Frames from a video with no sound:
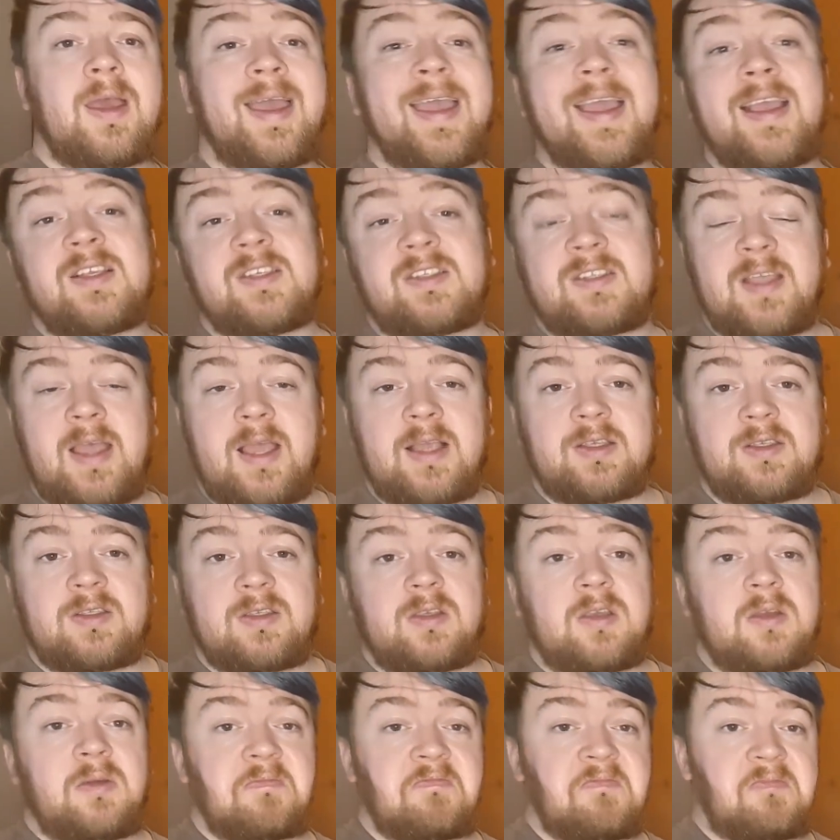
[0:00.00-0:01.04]
It says
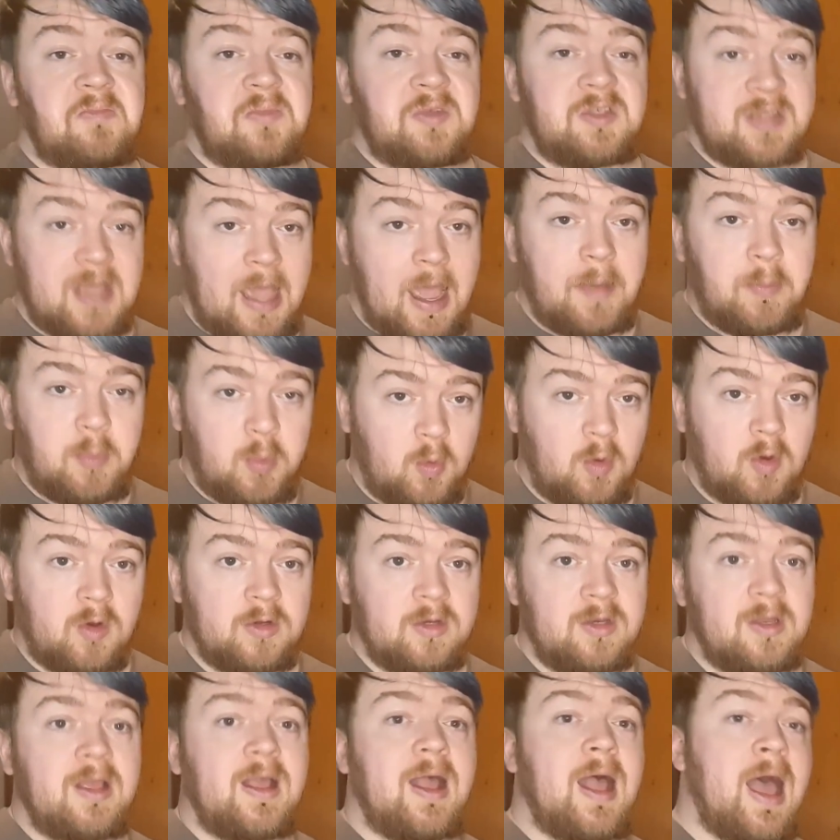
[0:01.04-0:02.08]
tap
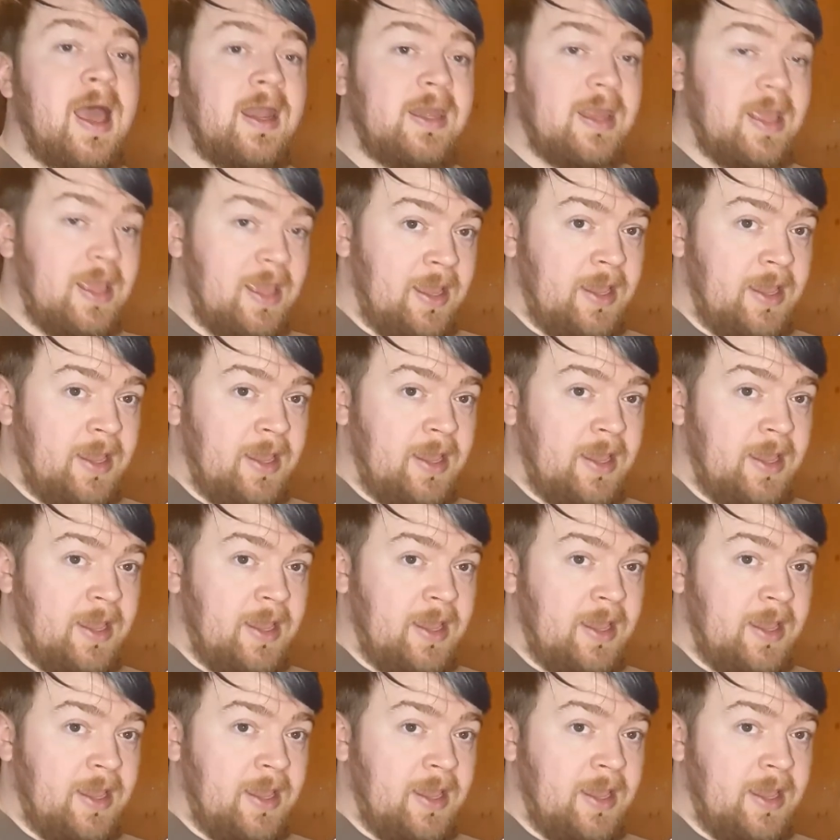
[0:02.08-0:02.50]
1 and